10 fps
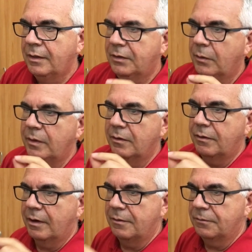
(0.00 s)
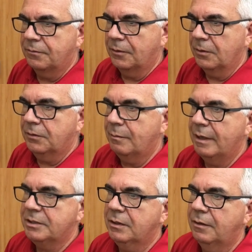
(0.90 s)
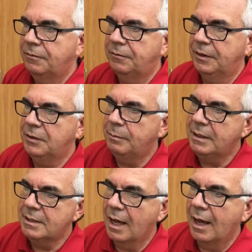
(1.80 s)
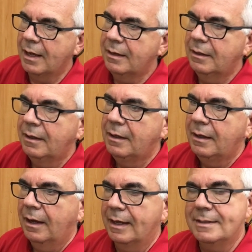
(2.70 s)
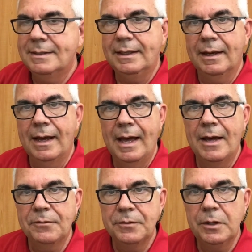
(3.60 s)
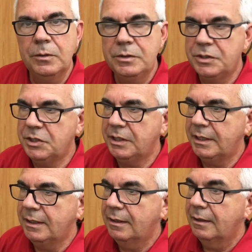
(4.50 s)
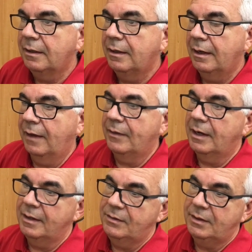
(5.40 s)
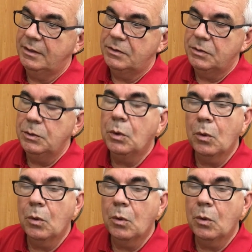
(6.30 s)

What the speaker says: So in the very first measure of Fit to be Tied, I see a half note G, and then I see two